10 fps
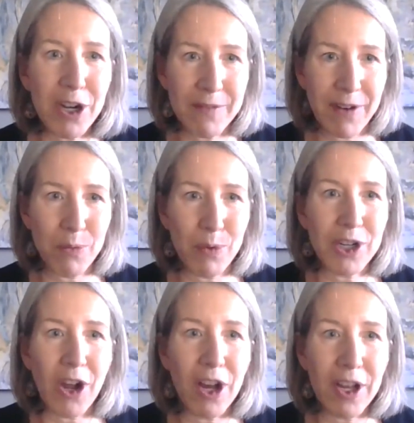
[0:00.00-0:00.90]
part of our
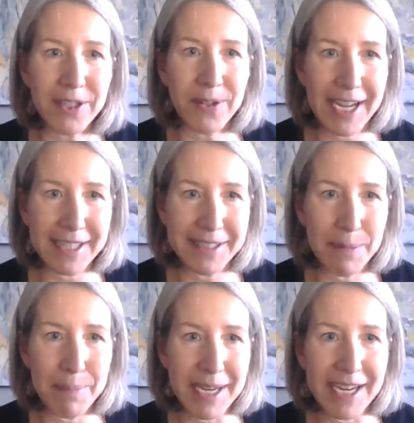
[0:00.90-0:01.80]
work also has
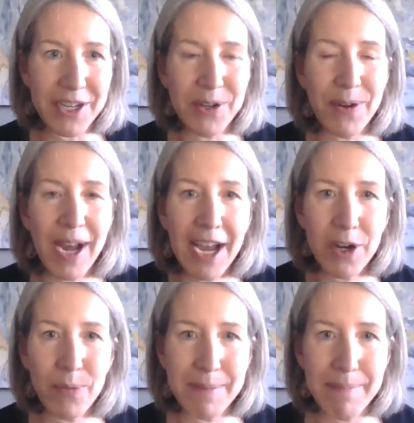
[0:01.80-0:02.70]
to be, you know, how
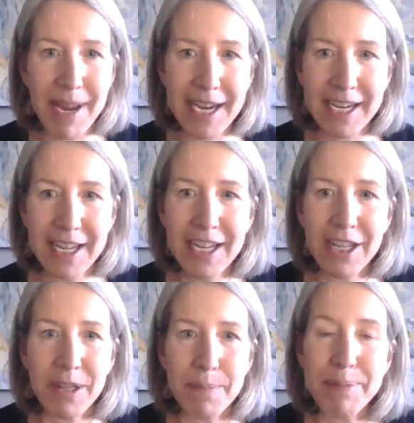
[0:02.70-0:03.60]
do we
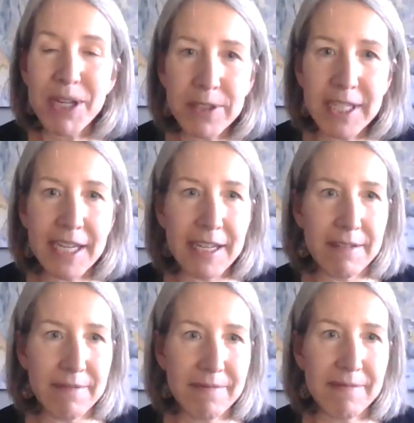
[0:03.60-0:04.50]
build
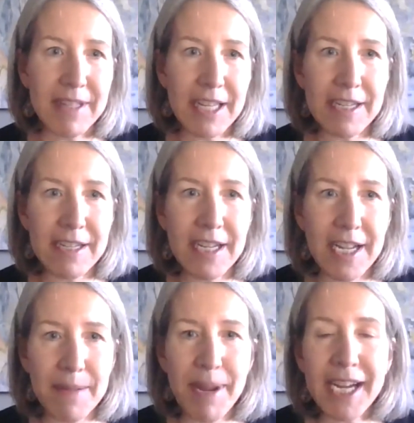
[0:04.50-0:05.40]
in the
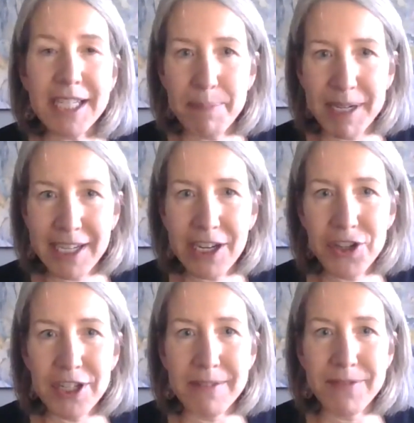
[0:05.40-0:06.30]

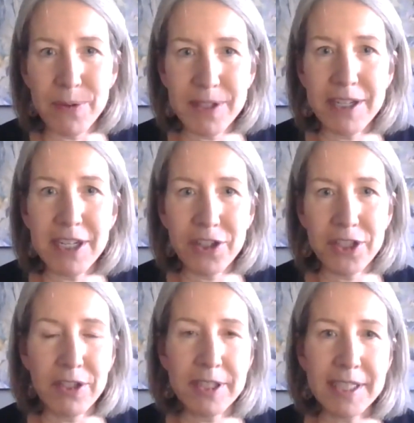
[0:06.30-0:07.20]
expectation of those
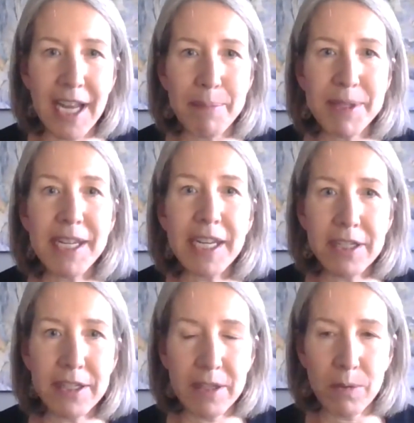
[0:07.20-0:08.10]
additional steps
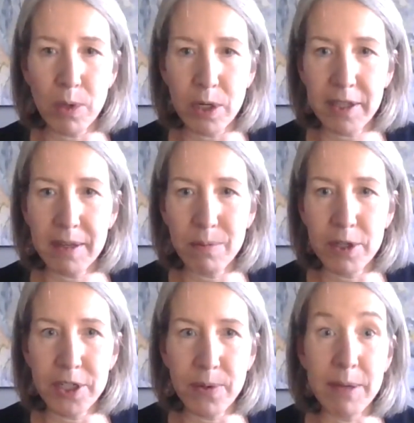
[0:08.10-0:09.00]
into the work that
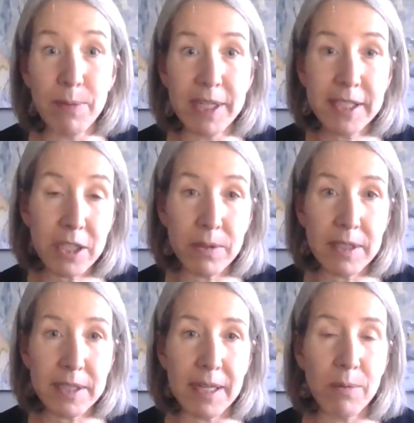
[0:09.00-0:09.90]
we're doing with
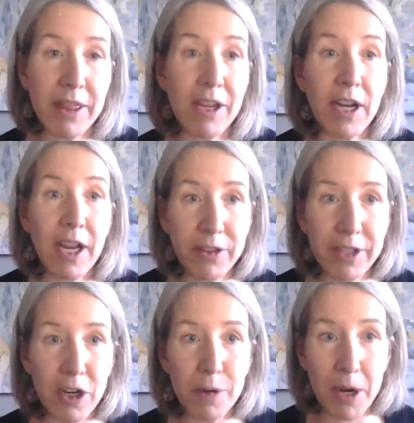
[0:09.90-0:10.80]
students and with our
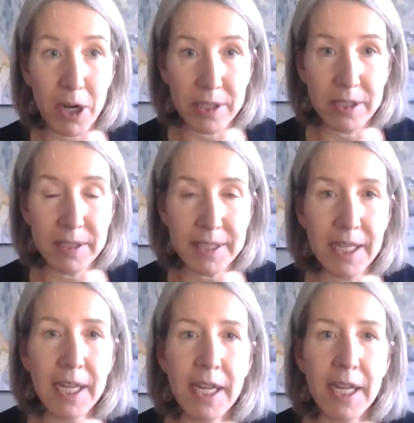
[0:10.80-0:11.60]
healthcare partners?